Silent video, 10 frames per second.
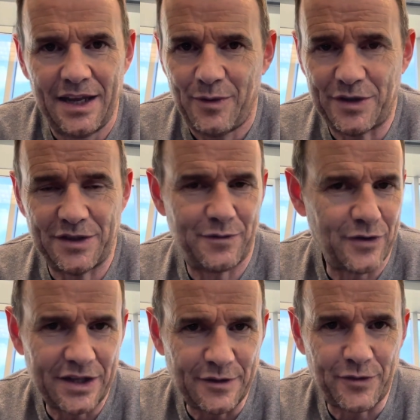which is
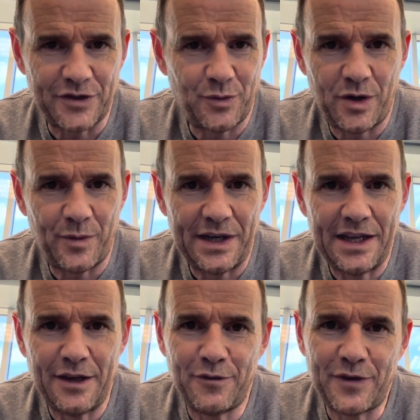very different to where we
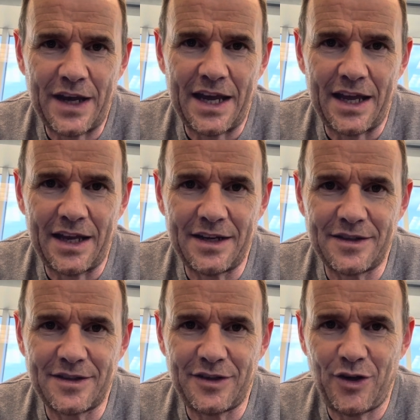live,
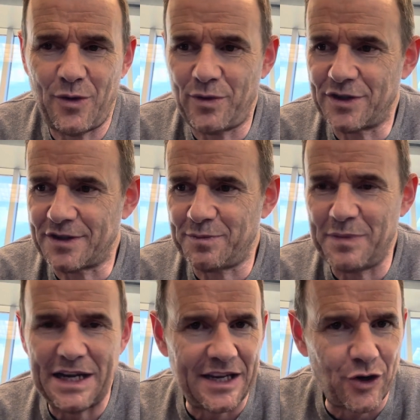and we're just
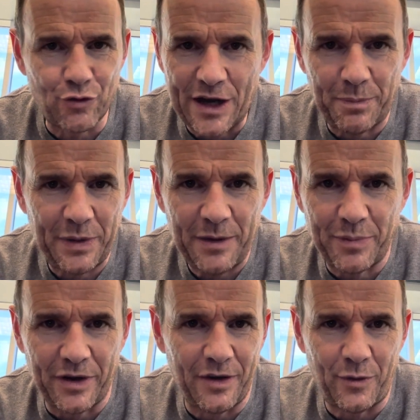meeting great
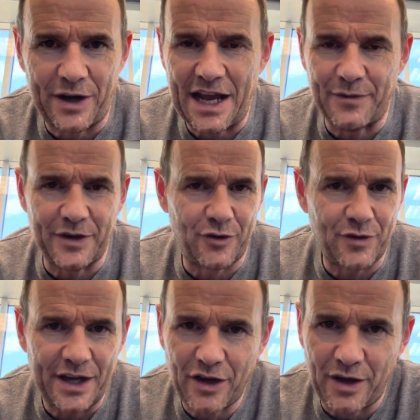people, we're having
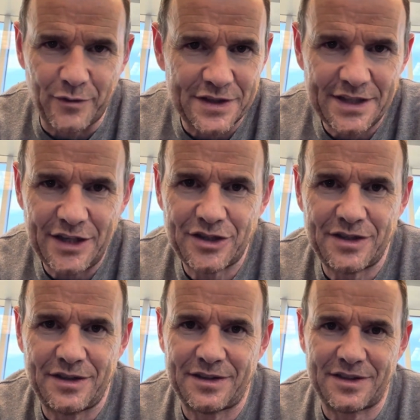great
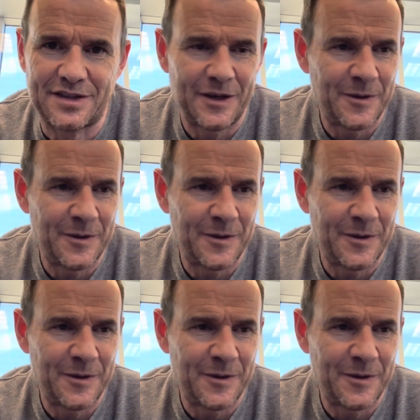conversations,